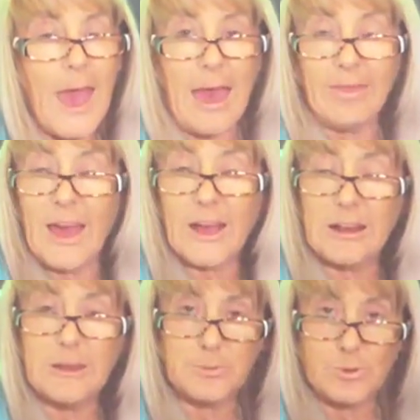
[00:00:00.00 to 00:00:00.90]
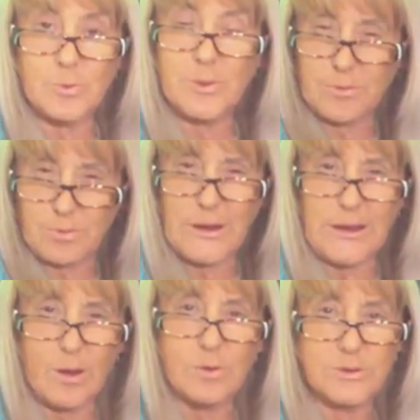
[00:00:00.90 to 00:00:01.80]
And that clip took me a
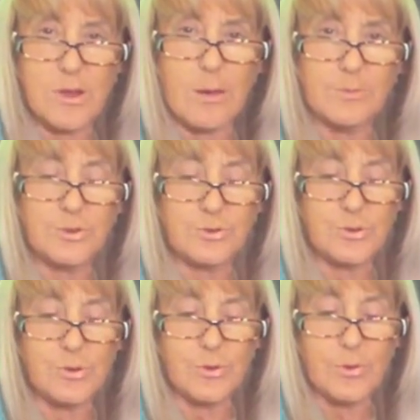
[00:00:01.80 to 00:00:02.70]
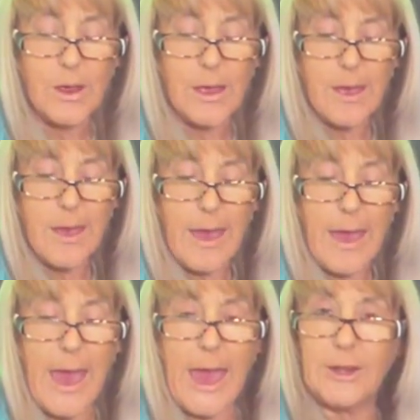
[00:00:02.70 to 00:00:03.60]
really long time to do.
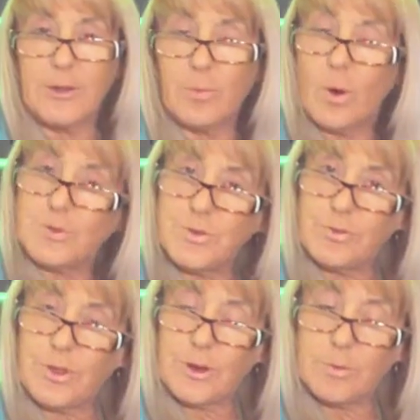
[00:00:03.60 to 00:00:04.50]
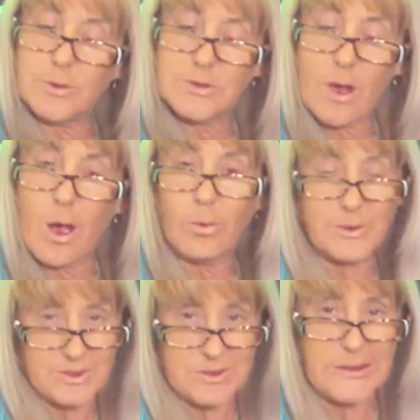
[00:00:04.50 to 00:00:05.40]
And it wasn't that I
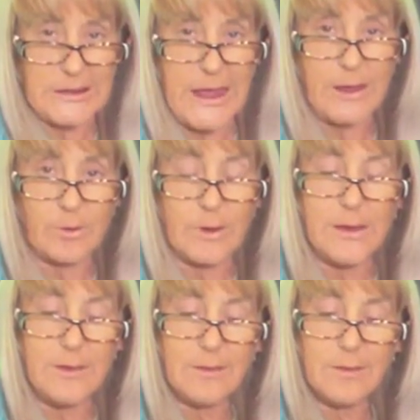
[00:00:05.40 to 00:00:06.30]
was still angry.